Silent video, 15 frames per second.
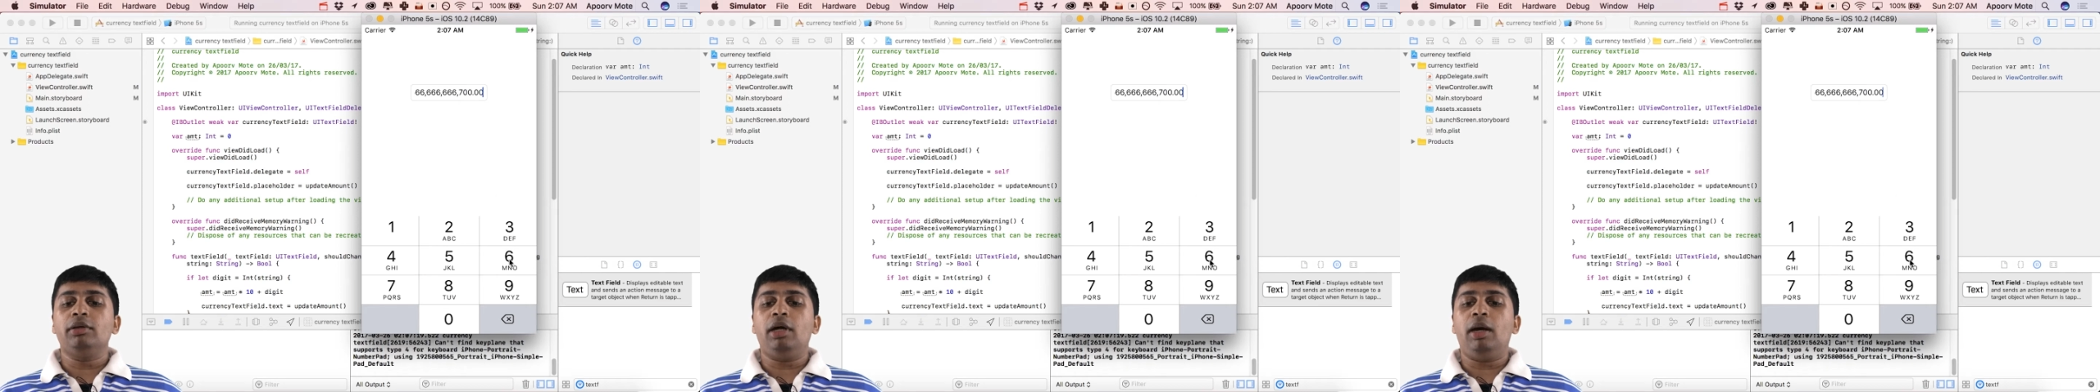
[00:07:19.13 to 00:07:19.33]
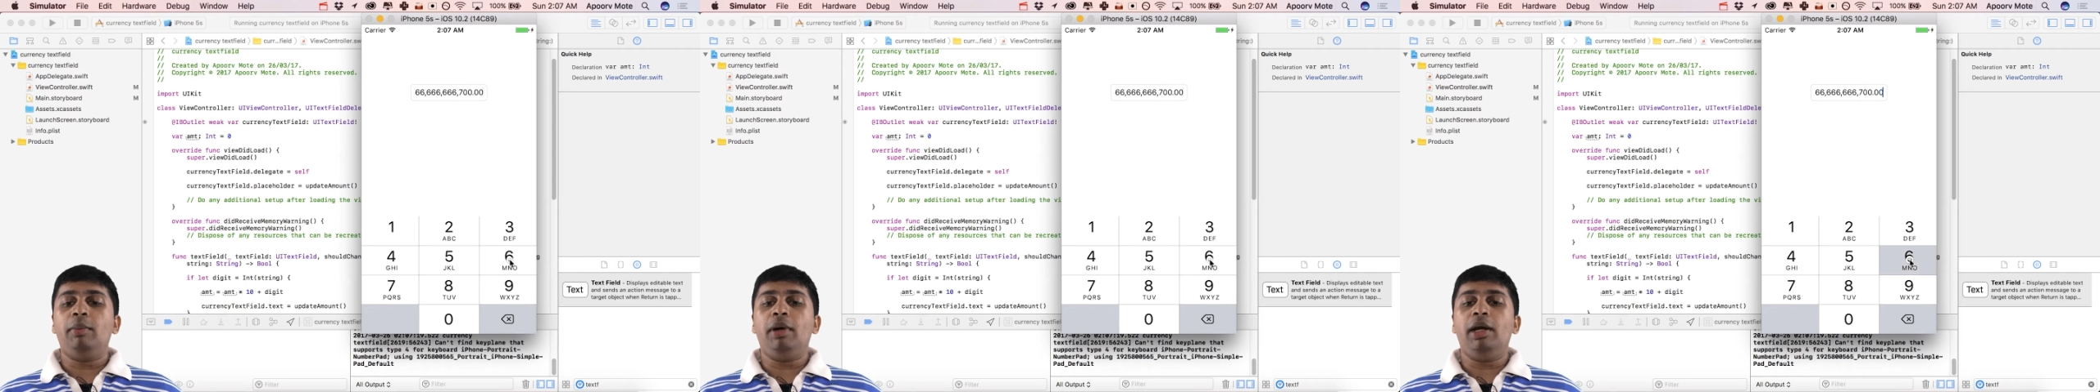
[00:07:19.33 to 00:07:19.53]

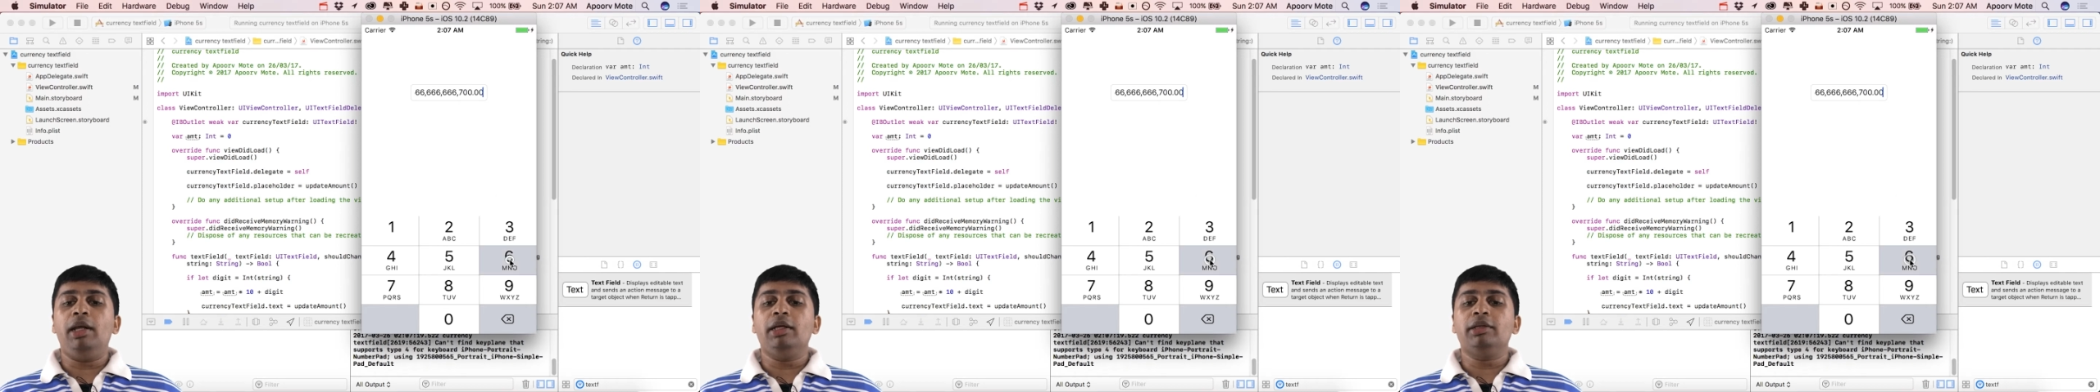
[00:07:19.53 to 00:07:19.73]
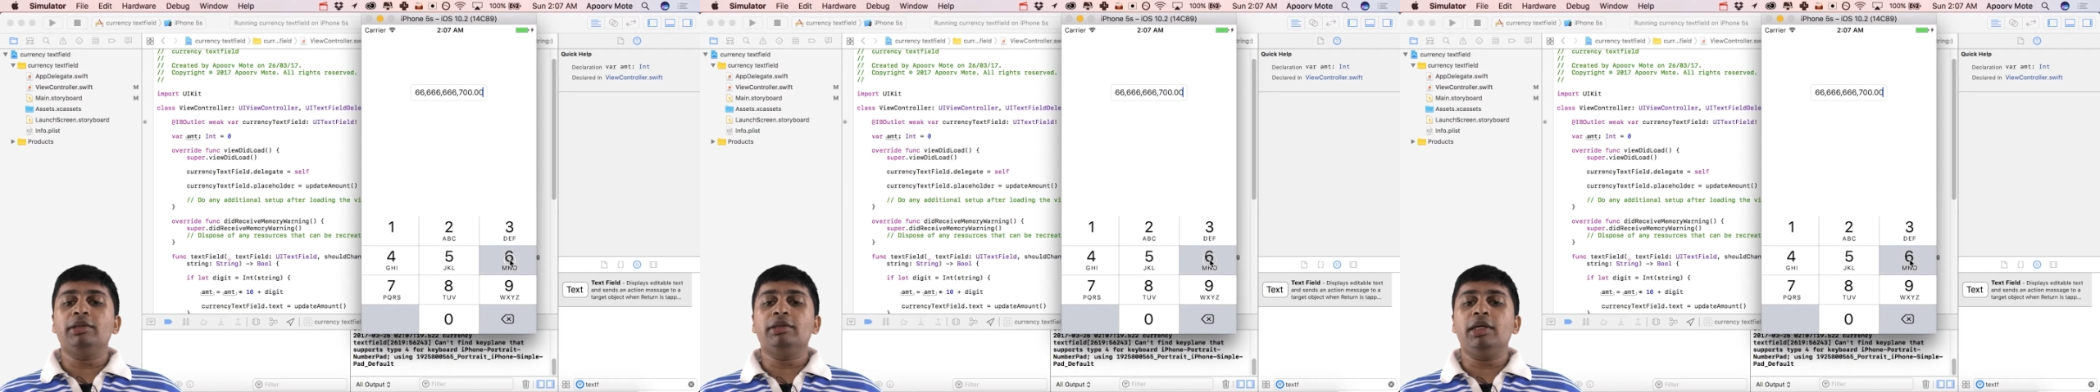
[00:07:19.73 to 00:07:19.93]
I'm
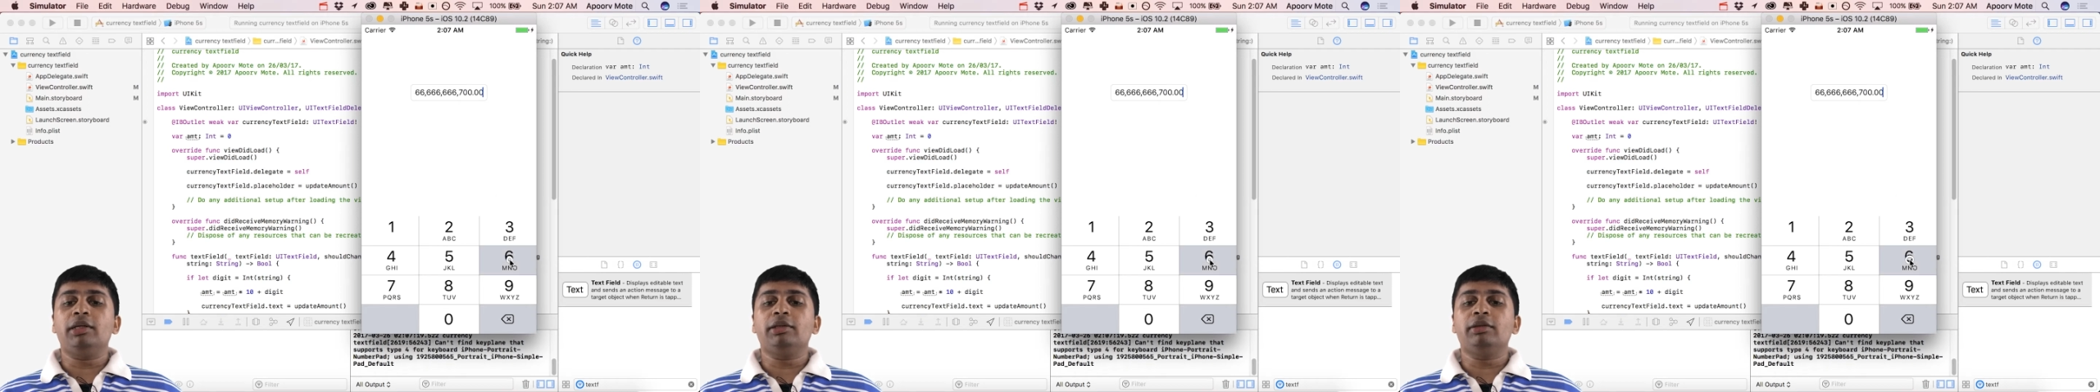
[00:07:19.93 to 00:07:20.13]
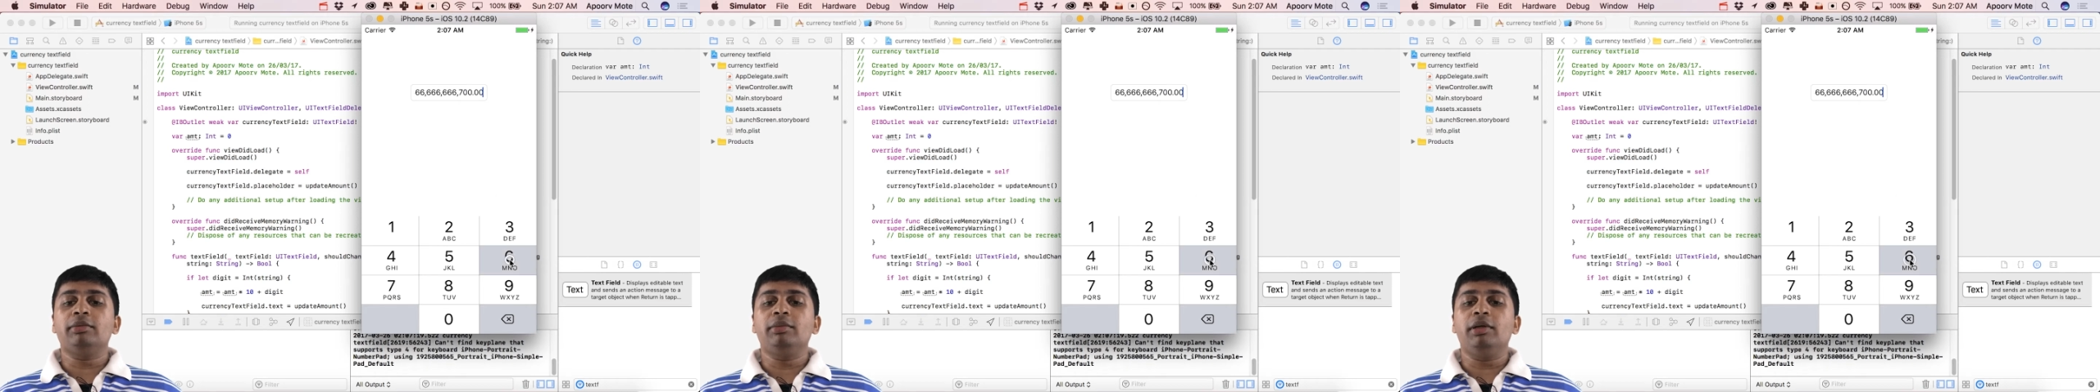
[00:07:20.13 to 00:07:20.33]
adding
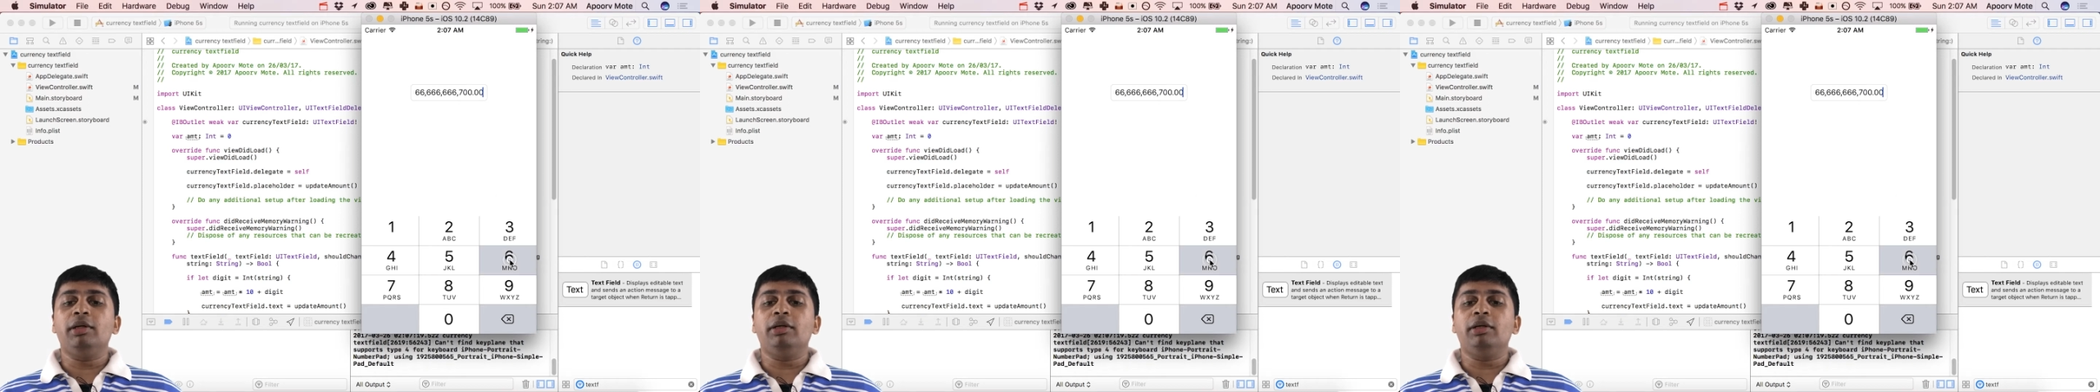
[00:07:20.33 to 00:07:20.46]
6, but